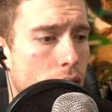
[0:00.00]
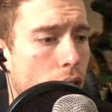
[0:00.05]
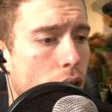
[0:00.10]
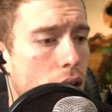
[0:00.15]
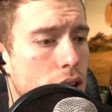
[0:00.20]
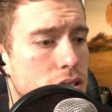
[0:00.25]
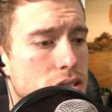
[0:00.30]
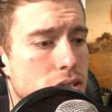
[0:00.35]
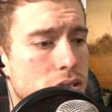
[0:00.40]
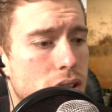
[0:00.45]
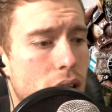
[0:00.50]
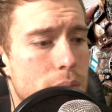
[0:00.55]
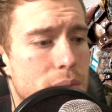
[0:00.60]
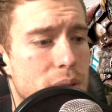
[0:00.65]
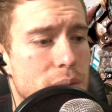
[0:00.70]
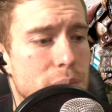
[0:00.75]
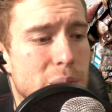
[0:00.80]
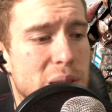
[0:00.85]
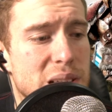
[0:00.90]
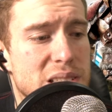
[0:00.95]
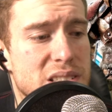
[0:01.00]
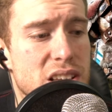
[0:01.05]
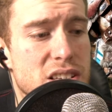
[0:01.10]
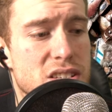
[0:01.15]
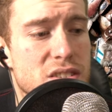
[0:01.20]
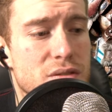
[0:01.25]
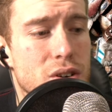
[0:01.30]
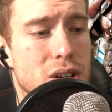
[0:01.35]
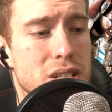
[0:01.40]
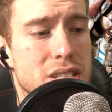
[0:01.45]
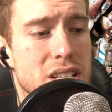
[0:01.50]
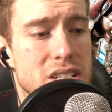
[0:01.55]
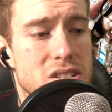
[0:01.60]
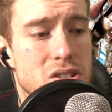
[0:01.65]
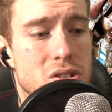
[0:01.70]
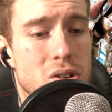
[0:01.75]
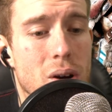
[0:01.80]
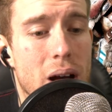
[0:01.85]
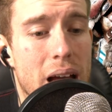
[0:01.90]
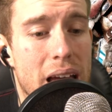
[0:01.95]
Also coming to PlayStation 4
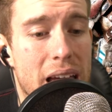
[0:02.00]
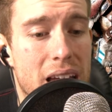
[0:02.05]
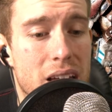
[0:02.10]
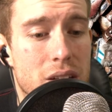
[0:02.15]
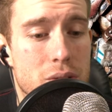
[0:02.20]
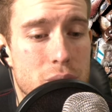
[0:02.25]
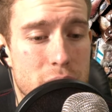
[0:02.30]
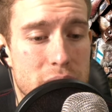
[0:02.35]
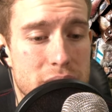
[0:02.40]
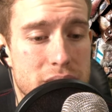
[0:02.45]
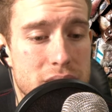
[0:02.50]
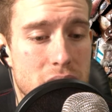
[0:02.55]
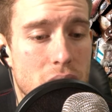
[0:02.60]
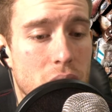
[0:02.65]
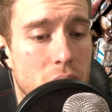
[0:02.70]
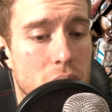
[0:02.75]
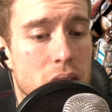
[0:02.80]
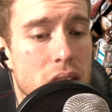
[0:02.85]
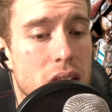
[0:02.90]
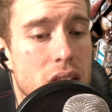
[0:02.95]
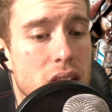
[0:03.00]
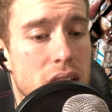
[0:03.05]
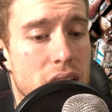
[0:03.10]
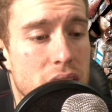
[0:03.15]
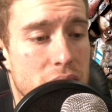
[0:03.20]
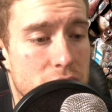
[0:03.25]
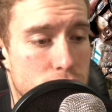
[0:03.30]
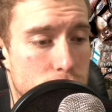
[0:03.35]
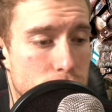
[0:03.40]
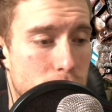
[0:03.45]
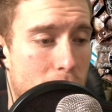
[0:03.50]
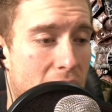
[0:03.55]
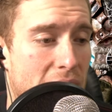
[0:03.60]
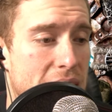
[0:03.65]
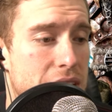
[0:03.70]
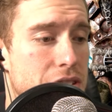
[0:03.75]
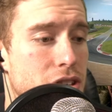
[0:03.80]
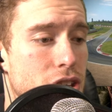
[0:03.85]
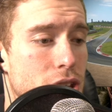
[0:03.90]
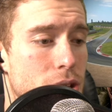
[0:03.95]
Digital and Retail is
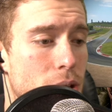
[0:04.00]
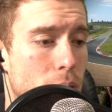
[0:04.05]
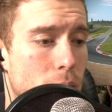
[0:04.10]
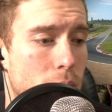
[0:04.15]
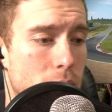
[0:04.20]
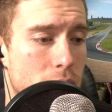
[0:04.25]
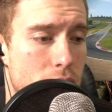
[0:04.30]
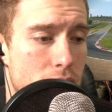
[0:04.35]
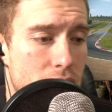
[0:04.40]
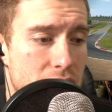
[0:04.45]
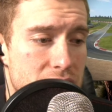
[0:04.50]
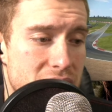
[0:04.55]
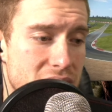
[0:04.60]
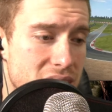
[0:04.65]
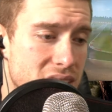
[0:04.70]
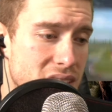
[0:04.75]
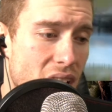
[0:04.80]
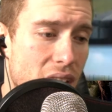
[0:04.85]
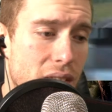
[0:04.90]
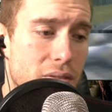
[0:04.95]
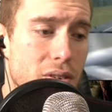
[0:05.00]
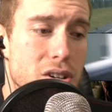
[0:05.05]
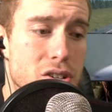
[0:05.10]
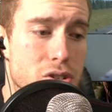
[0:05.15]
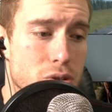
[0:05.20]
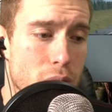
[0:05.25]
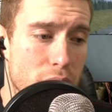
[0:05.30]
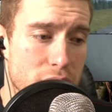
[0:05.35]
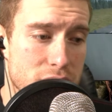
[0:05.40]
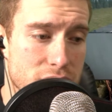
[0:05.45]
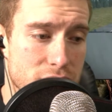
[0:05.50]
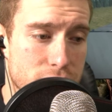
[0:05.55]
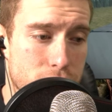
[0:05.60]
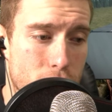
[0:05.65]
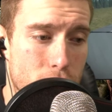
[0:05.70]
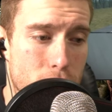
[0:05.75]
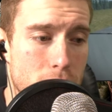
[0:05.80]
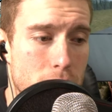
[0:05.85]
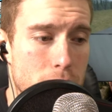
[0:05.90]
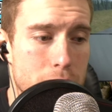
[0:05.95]
Ride 2. Discover,
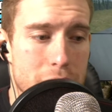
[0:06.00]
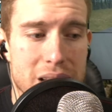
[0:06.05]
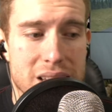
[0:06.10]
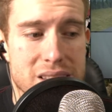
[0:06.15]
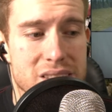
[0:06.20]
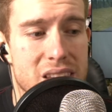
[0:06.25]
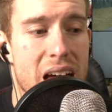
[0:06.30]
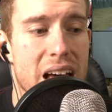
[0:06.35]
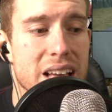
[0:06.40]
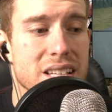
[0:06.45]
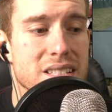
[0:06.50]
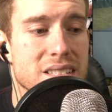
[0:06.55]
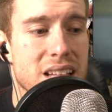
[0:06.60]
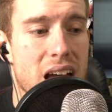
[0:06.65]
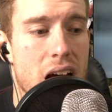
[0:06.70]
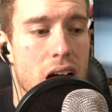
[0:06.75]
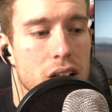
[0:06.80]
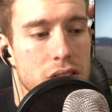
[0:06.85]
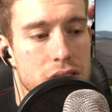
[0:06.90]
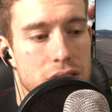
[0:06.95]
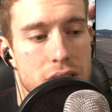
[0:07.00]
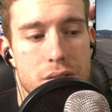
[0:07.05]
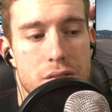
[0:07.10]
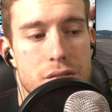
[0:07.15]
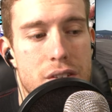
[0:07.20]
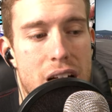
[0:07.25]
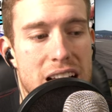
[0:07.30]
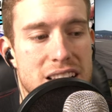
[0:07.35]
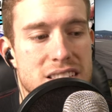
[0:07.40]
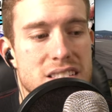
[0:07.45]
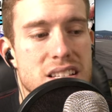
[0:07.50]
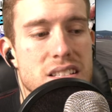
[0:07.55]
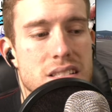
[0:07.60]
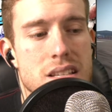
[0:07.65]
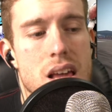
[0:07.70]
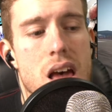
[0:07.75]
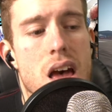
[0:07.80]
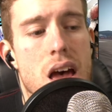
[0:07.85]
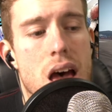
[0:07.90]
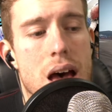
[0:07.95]
transform, and test out the
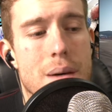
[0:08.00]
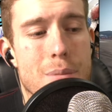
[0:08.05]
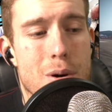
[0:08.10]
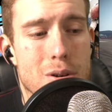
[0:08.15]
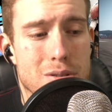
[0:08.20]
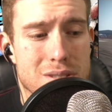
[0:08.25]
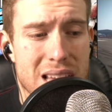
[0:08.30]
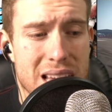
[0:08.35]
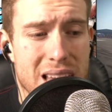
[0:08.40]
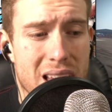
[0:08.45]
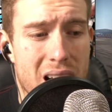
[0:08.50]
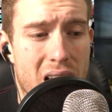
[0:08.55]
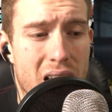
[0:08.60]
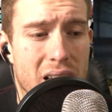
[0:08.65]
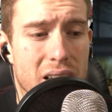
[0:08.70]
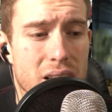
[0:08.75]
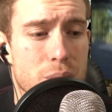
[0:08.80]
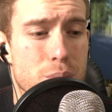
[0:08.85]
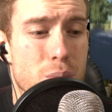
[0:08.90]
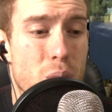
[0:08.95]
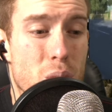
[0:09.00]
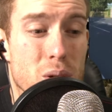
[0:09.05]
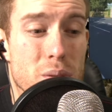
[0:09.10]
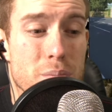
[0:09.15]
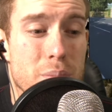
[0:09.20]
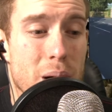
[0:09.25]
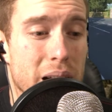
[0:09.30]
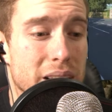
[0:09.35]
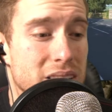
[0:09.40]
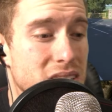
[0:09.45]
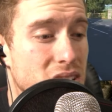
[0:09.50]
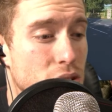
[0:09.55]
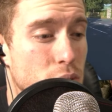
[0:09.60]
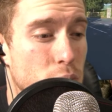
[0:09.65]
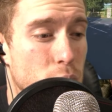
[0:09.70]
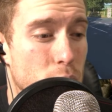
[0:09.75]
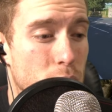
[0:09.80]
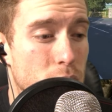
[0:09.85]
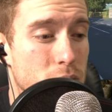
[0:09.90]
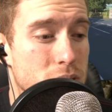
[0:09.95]
fastest and most iconic motorbikes in the
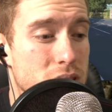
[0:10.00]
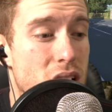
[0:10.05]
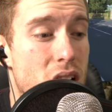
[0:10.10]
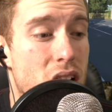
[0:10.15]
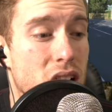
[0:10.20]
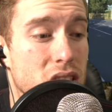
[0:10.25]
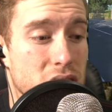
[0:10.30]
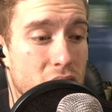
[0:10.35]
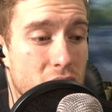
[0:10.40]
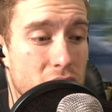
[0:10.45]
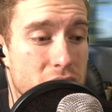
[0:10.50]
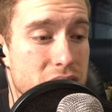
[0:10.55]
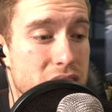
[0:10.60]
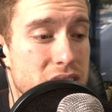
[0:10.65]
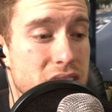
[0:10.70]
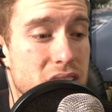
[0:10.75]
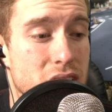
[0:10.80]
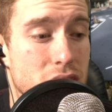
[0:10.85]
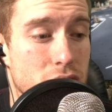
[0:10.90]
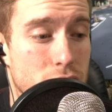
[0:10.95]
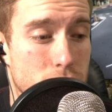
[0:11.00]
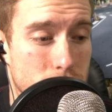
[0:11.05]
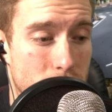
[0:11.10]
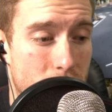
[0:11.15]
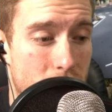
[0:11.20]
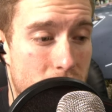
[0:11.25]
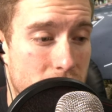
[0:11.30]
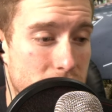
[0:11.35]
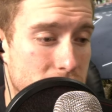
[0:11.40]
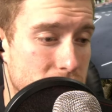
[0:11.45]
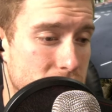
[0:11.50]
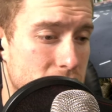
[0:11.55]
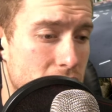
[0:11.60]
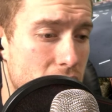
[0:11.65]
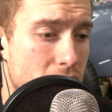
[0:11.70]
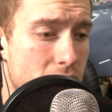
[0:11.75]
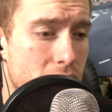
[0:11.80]
world's largest garage.